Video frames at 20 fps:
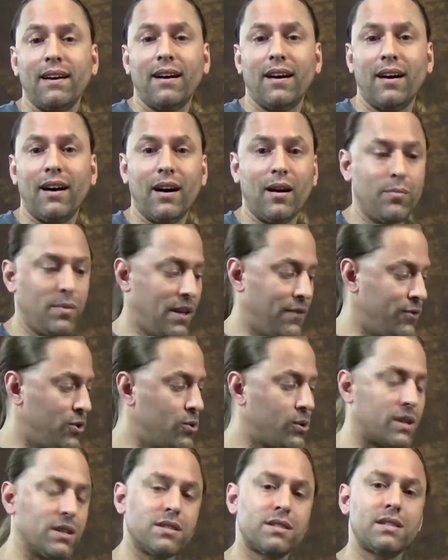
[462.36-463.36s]
If
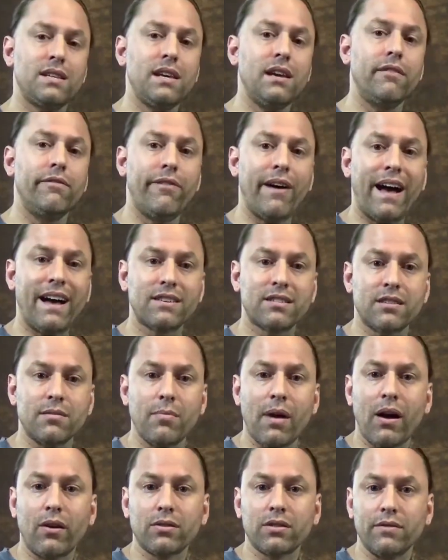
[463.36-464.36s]
you can see a vast
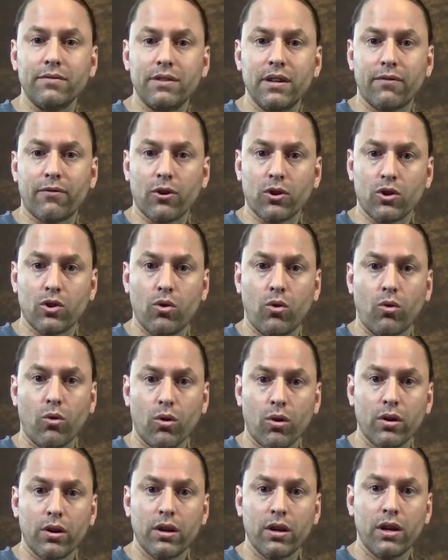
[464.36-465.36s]
amount of different
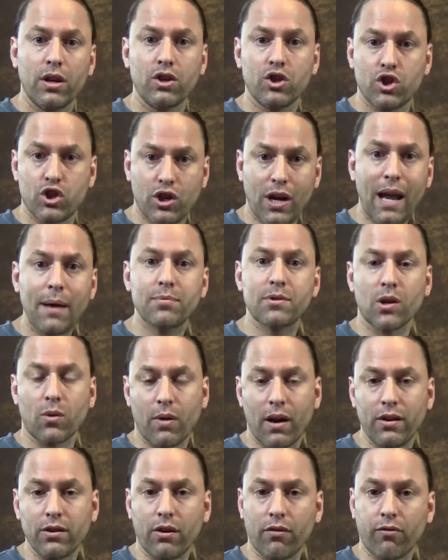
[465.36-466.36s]
chord shapes
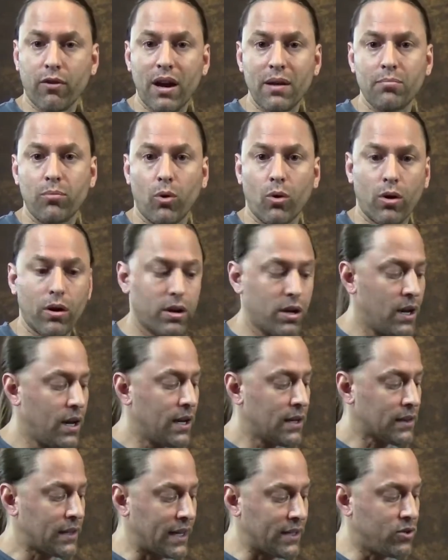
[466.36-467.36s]
around your fretboard,
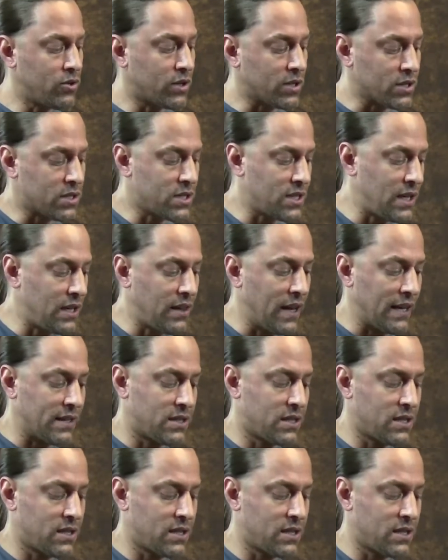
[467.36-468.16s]
like you can see that